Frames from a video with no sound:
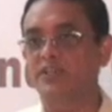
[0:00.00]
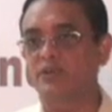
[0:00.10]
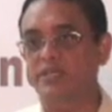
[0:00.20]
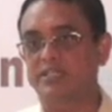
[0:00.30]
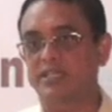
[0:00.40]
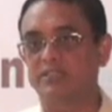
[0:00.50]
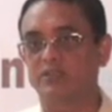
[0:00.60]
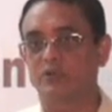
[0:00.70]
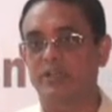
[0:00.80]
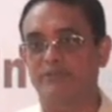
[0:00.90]
nutrition
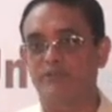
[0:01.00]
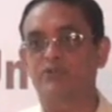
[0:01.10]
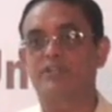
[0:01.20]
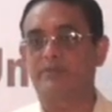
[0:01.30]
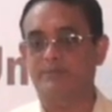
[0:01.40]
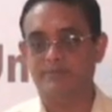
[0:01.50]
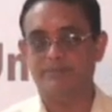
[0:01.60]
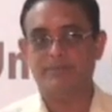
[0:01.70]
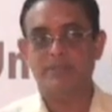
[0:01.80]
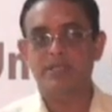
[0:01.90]
through diffusion.
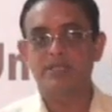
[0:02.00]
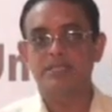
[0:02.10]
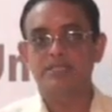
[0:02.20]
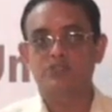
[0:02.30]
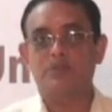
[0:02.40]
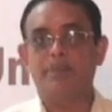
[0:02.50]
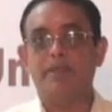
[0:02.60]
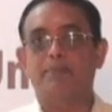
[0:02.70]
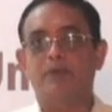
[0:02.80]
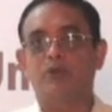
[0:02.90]
So
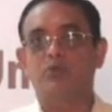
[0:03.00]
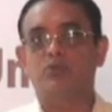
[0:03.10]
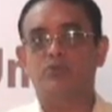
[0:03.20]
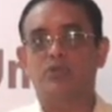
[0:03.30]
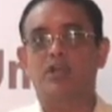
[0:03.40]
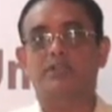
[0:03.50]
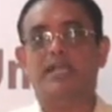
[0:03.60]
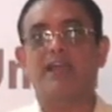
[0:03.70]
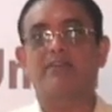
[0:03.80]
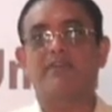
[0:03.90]
people who do not have